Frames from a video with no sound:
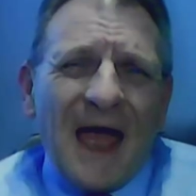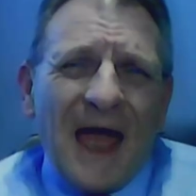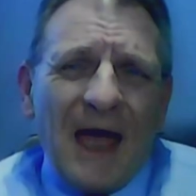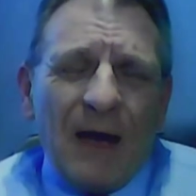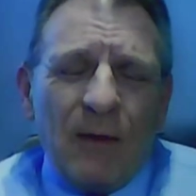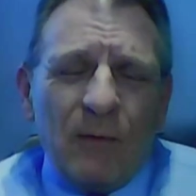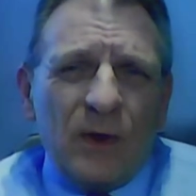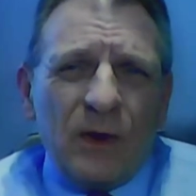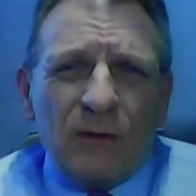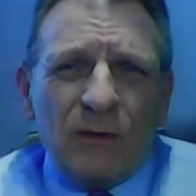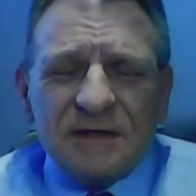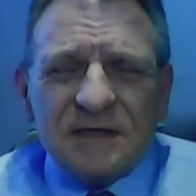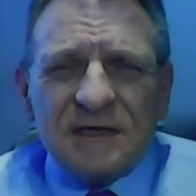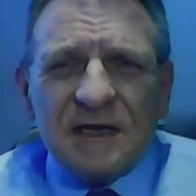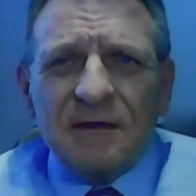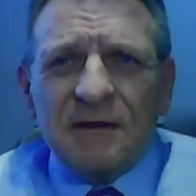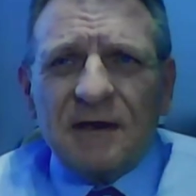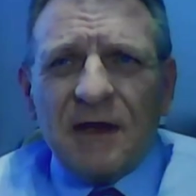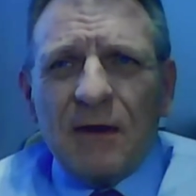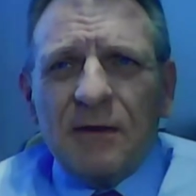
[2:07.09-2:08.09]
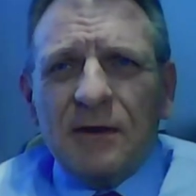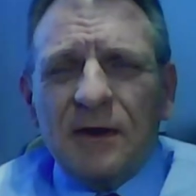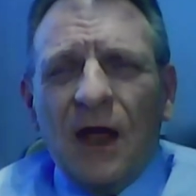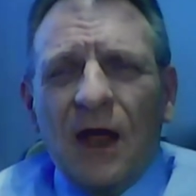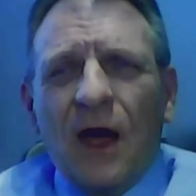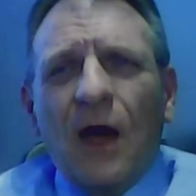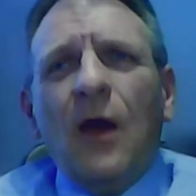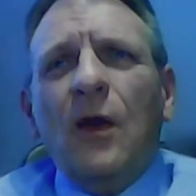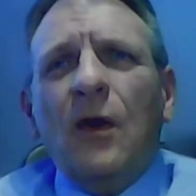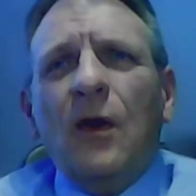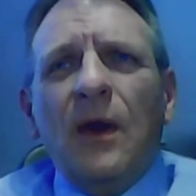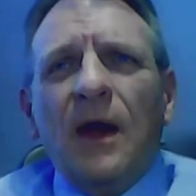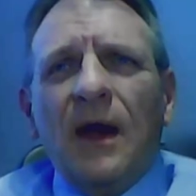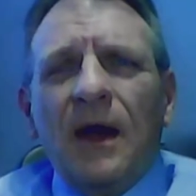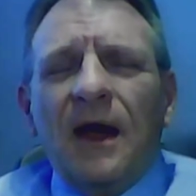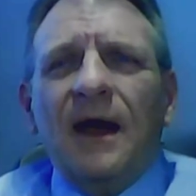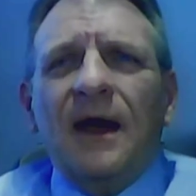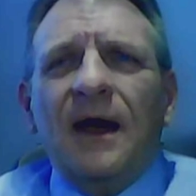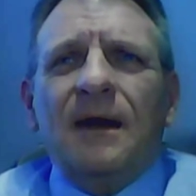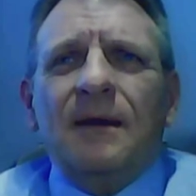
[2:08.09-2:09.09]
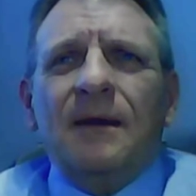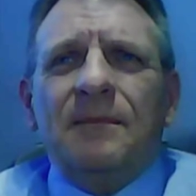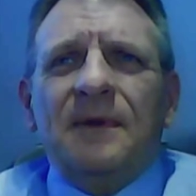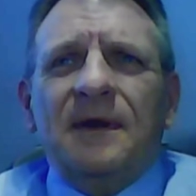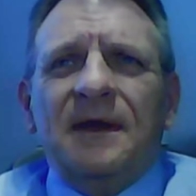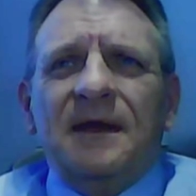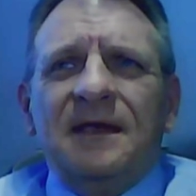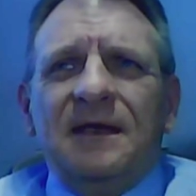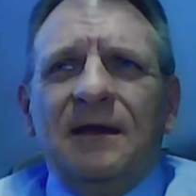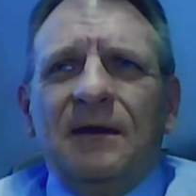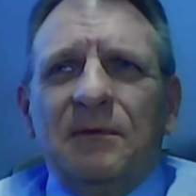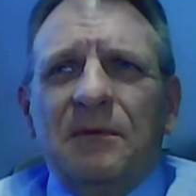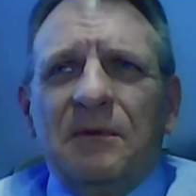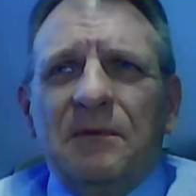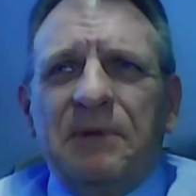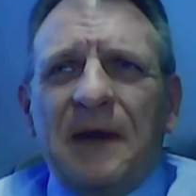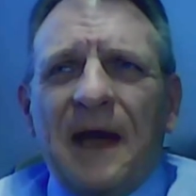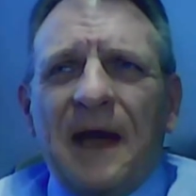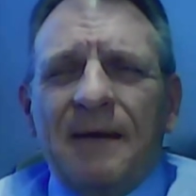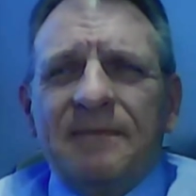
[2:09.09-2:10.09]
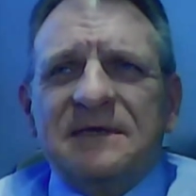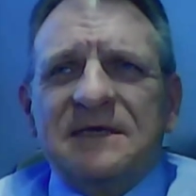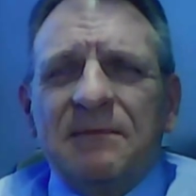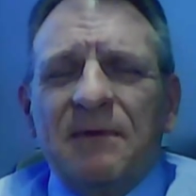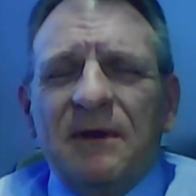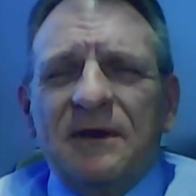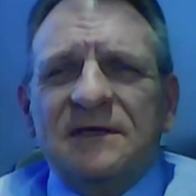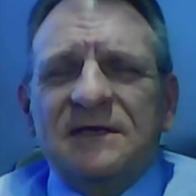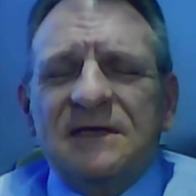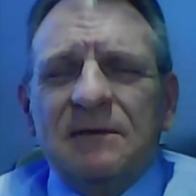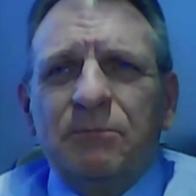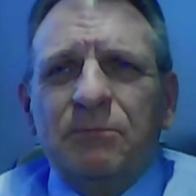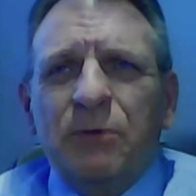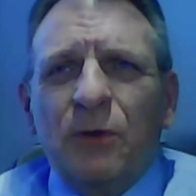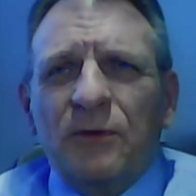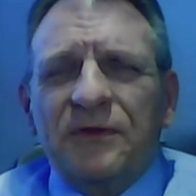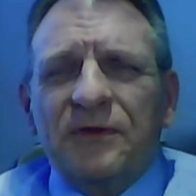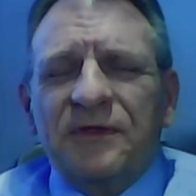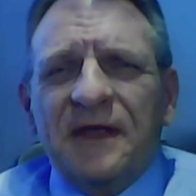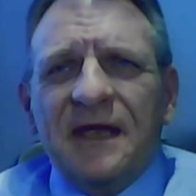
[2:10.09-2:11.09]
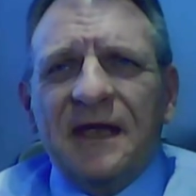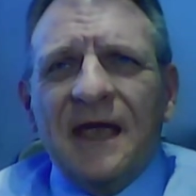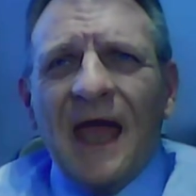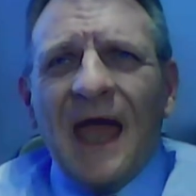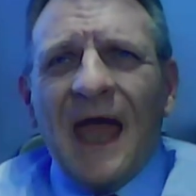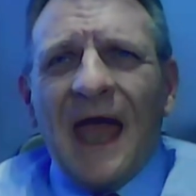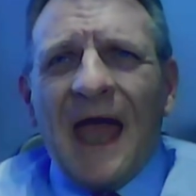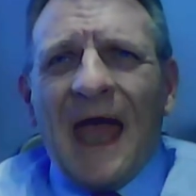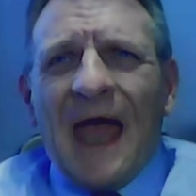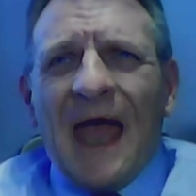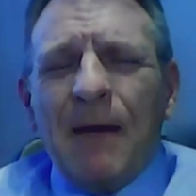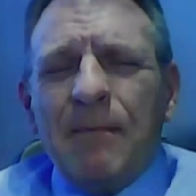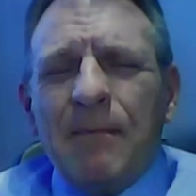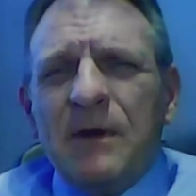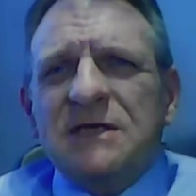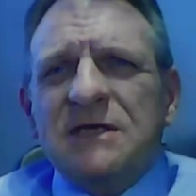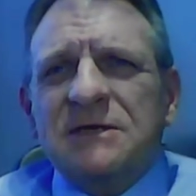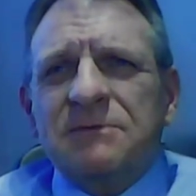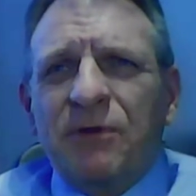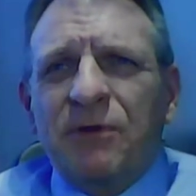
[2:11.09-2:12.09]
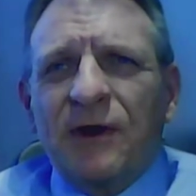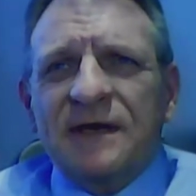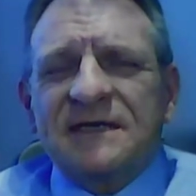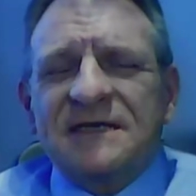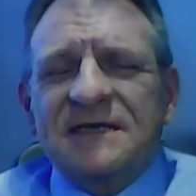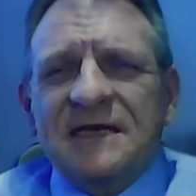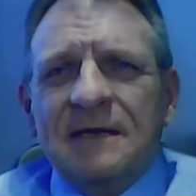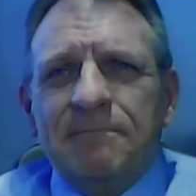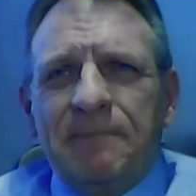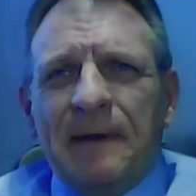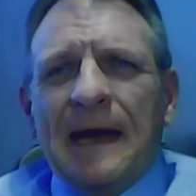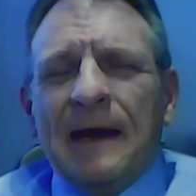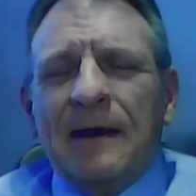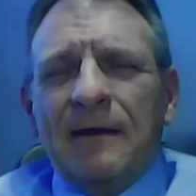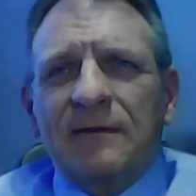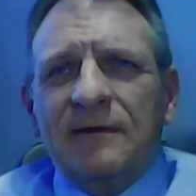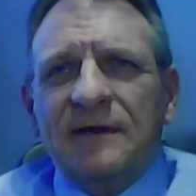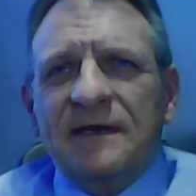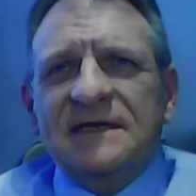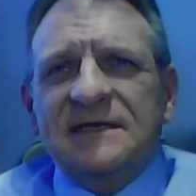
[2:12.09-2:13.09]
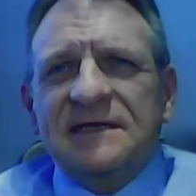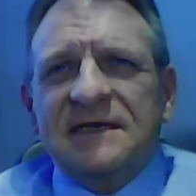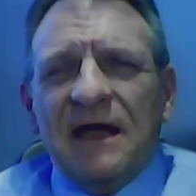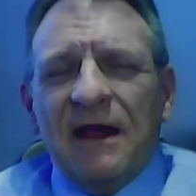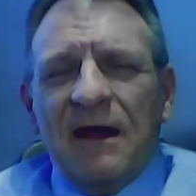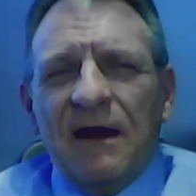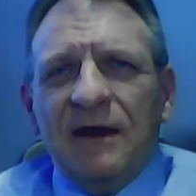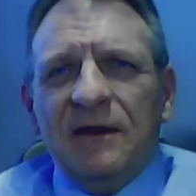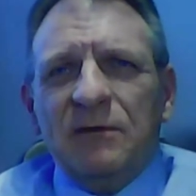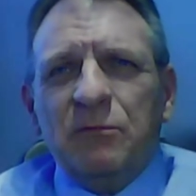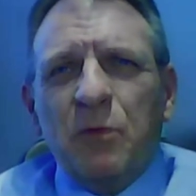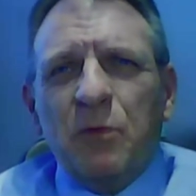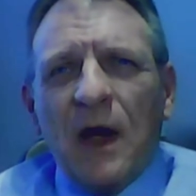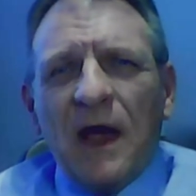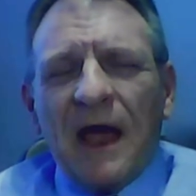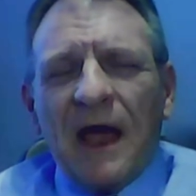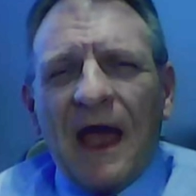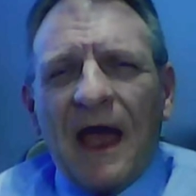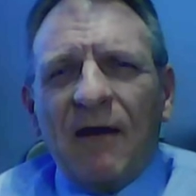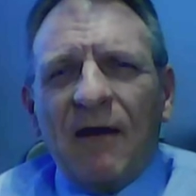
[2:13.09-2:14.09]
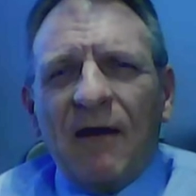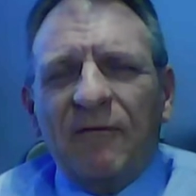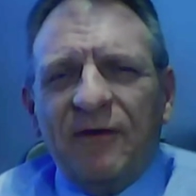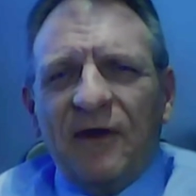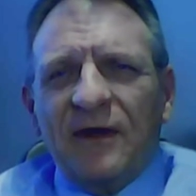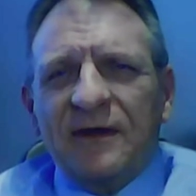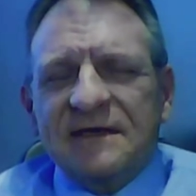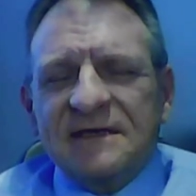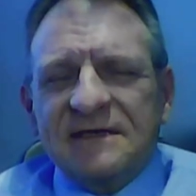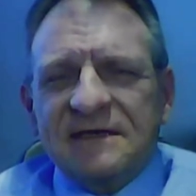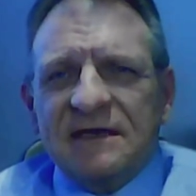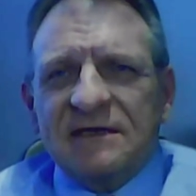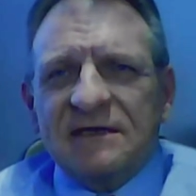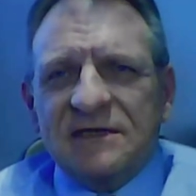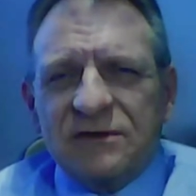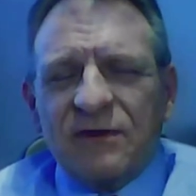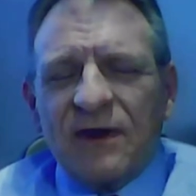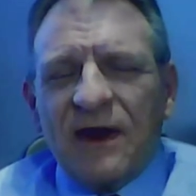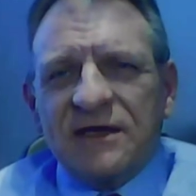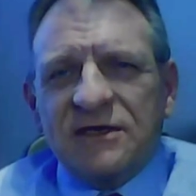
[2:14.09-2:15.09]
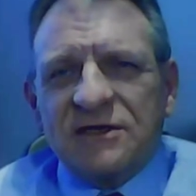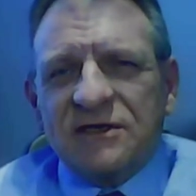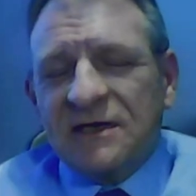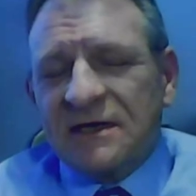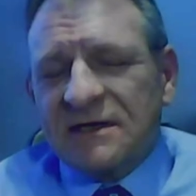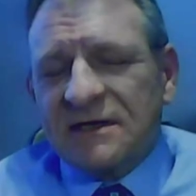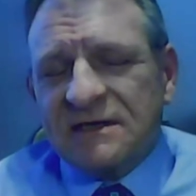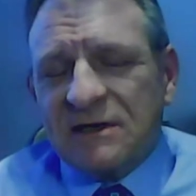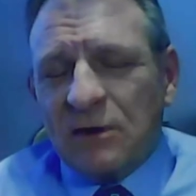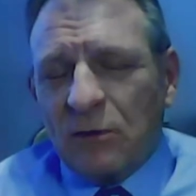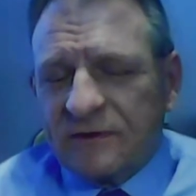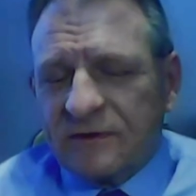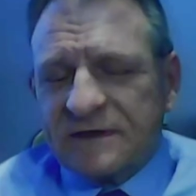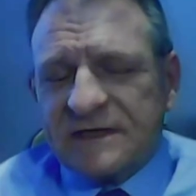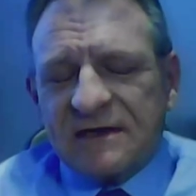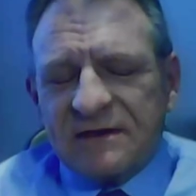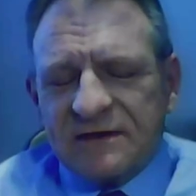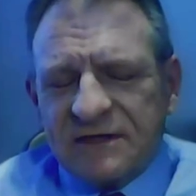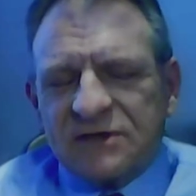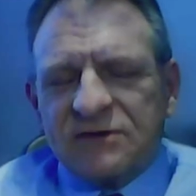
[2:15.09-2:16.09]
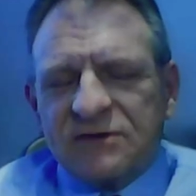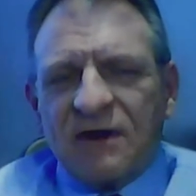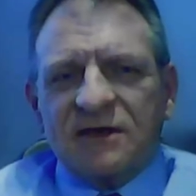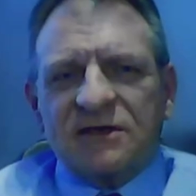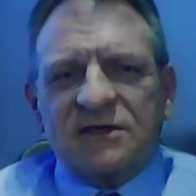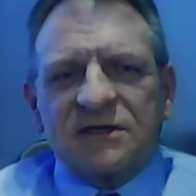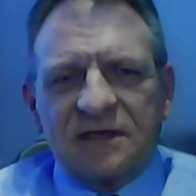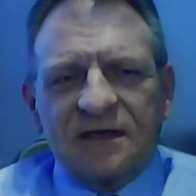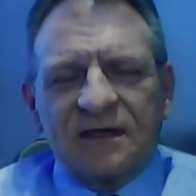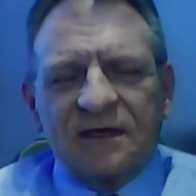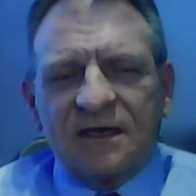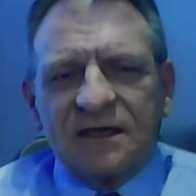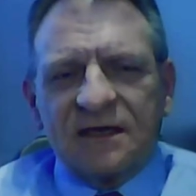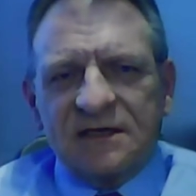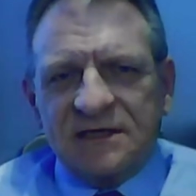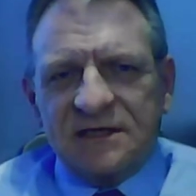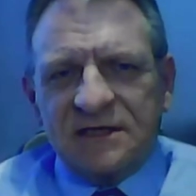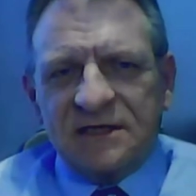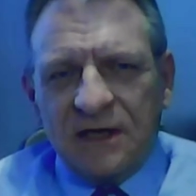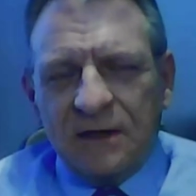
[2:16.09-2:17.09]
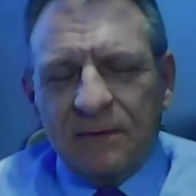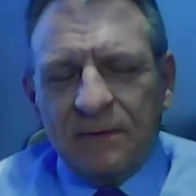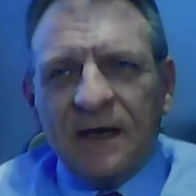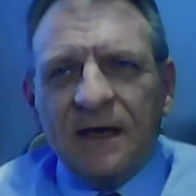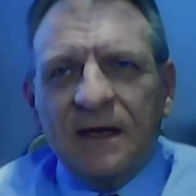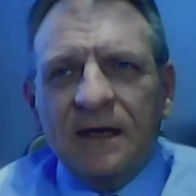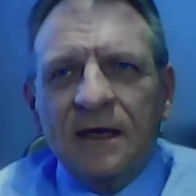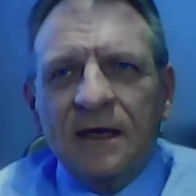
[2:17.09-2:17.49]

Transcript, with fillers: And we also don't know, um, you know, perhaps the most important thing, how much pricing power is there and wh- how far does it stretch? Does it also stretch to the consumer?